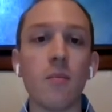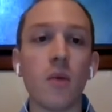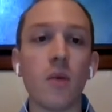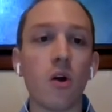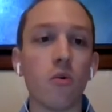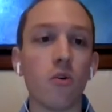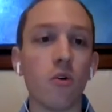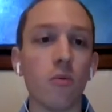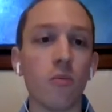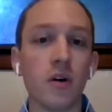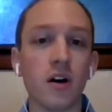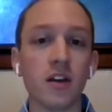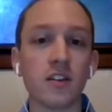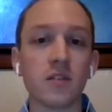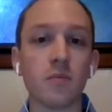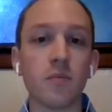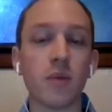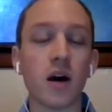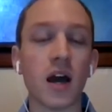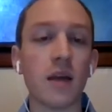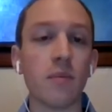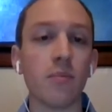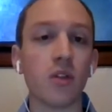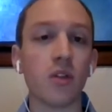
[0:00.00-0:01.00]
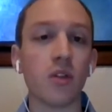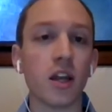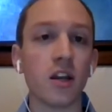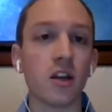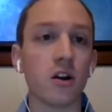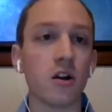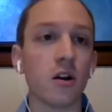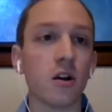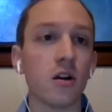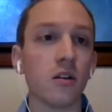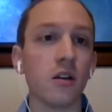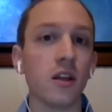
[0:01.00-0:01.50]
robust pipeline
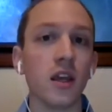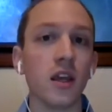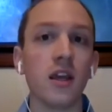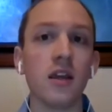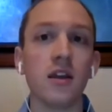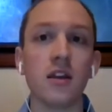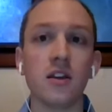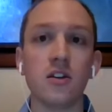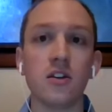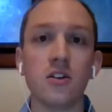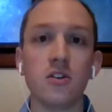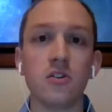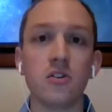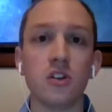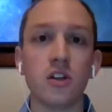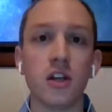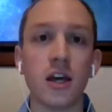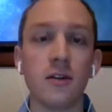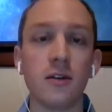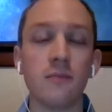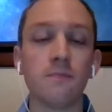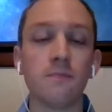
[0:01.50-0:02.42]
currently in Duchenne.